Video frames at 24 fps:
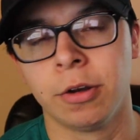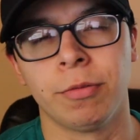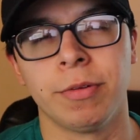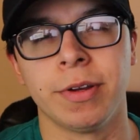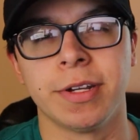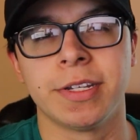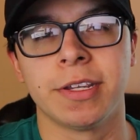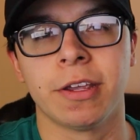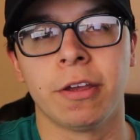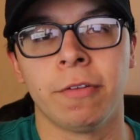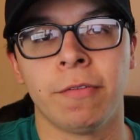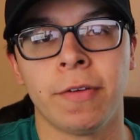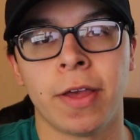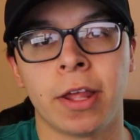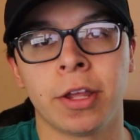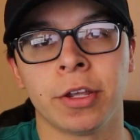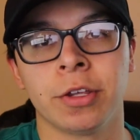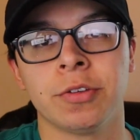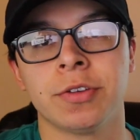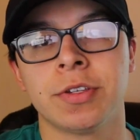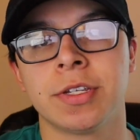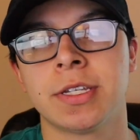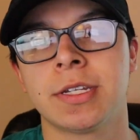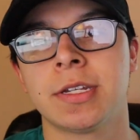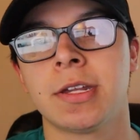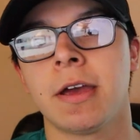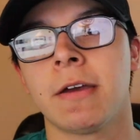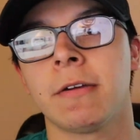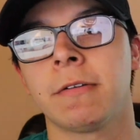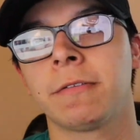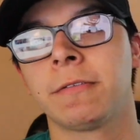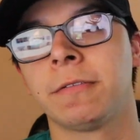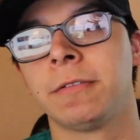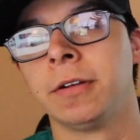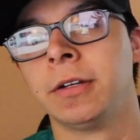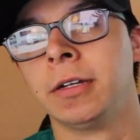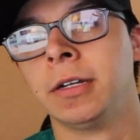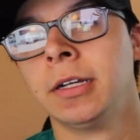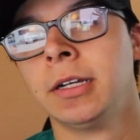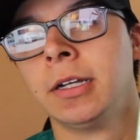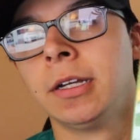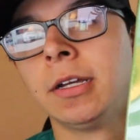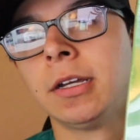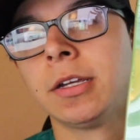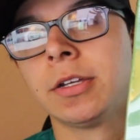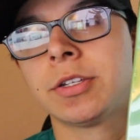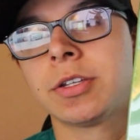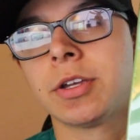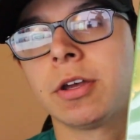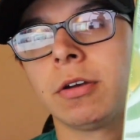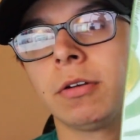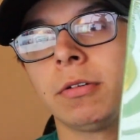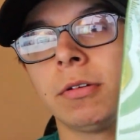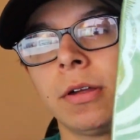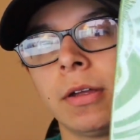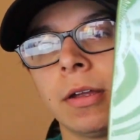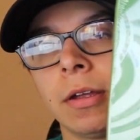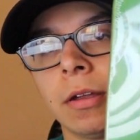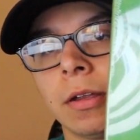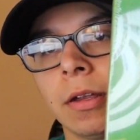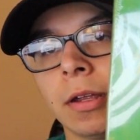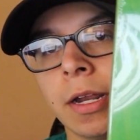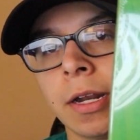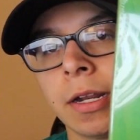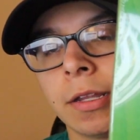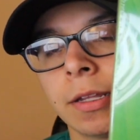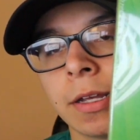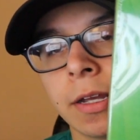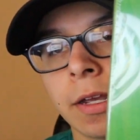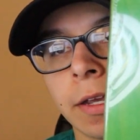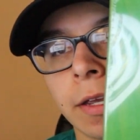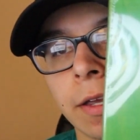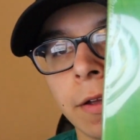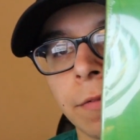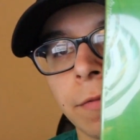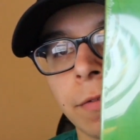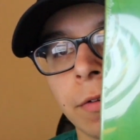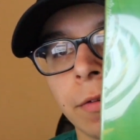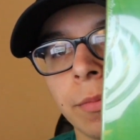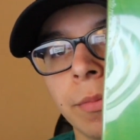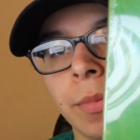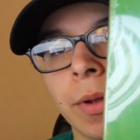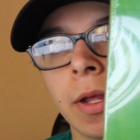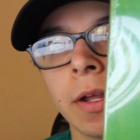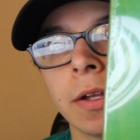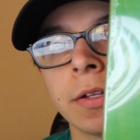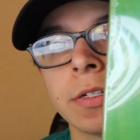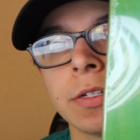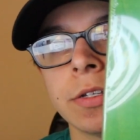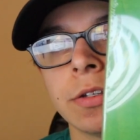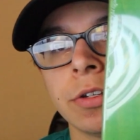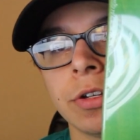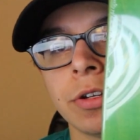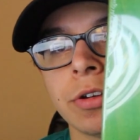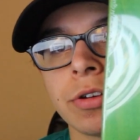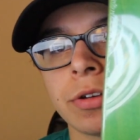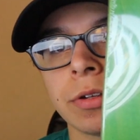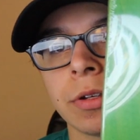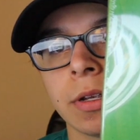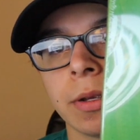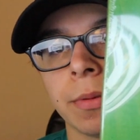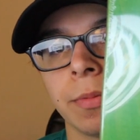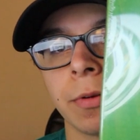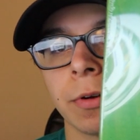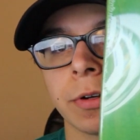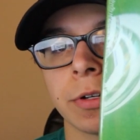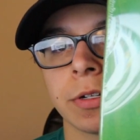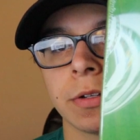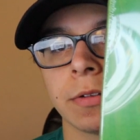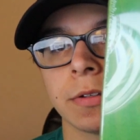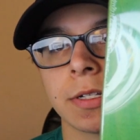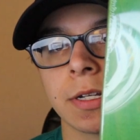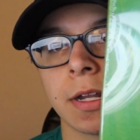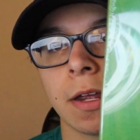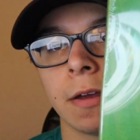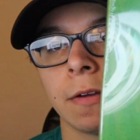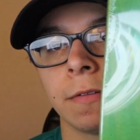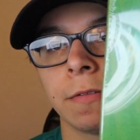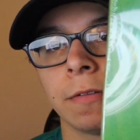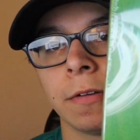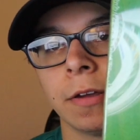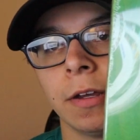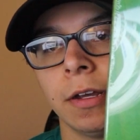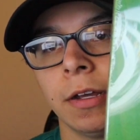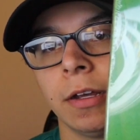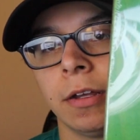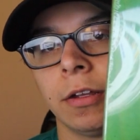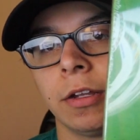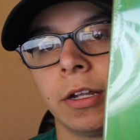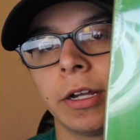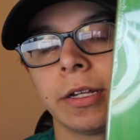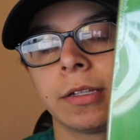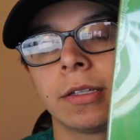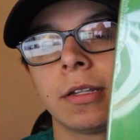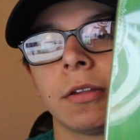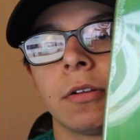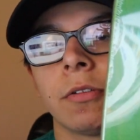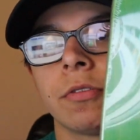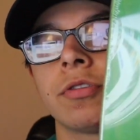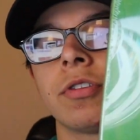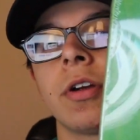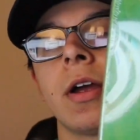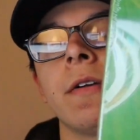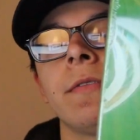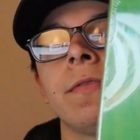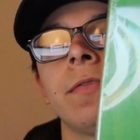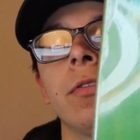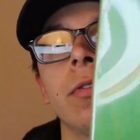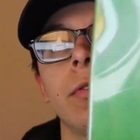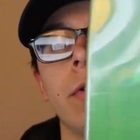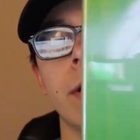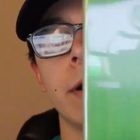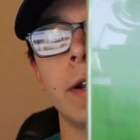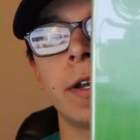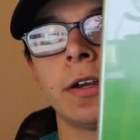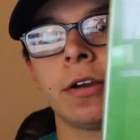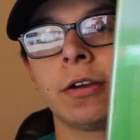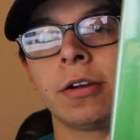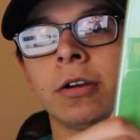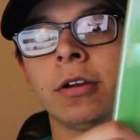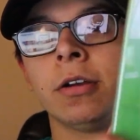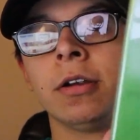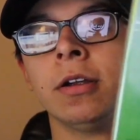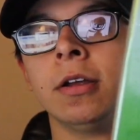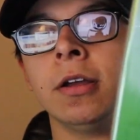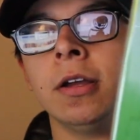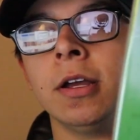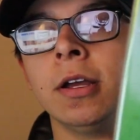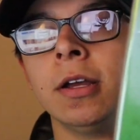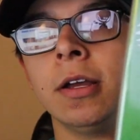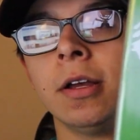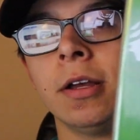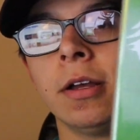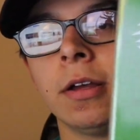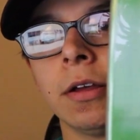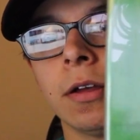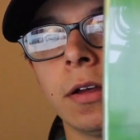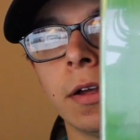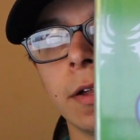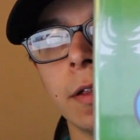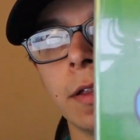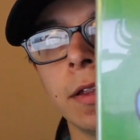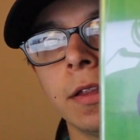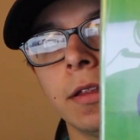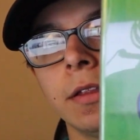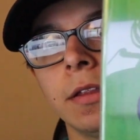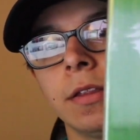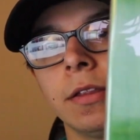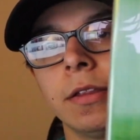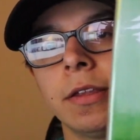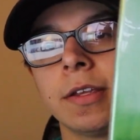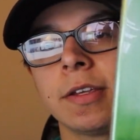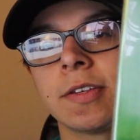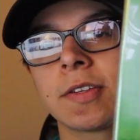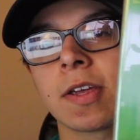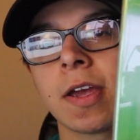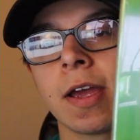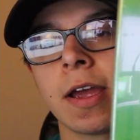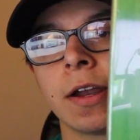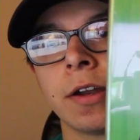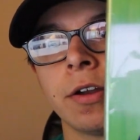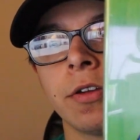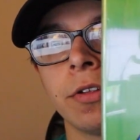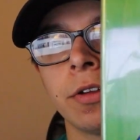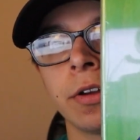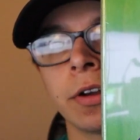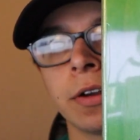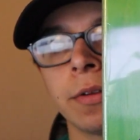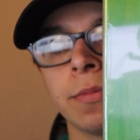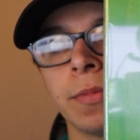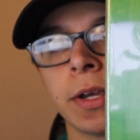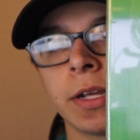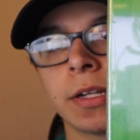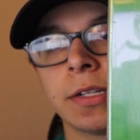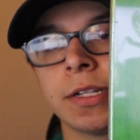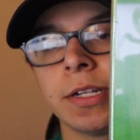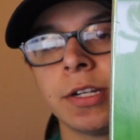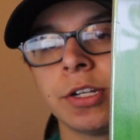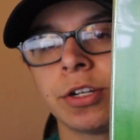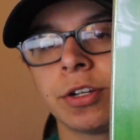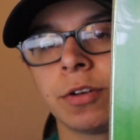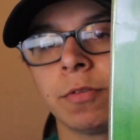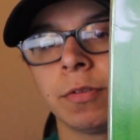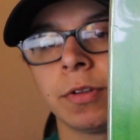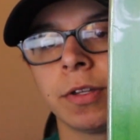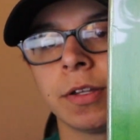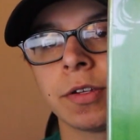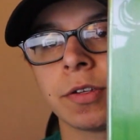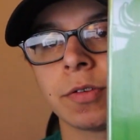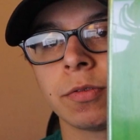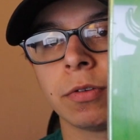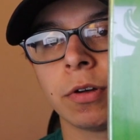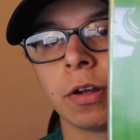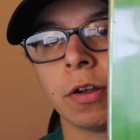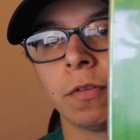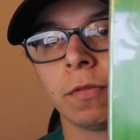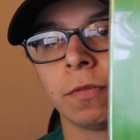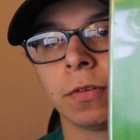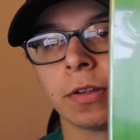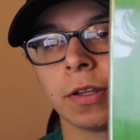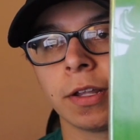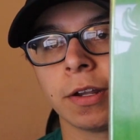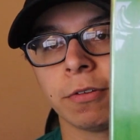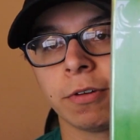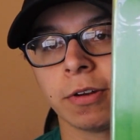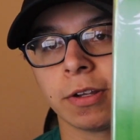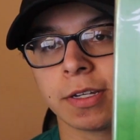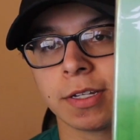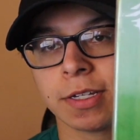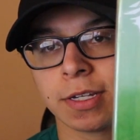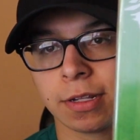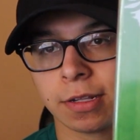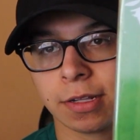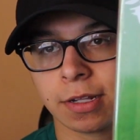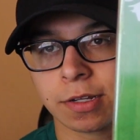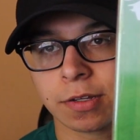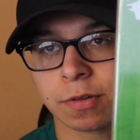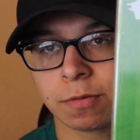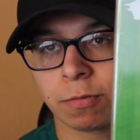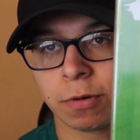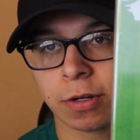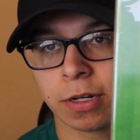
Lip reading: resale value stuff. So, anything I get from Palace is usually personal stuff. You got the little trifold right here. And then this guy. I know they're going to make a t-shirt with this one. Hopefully they release it this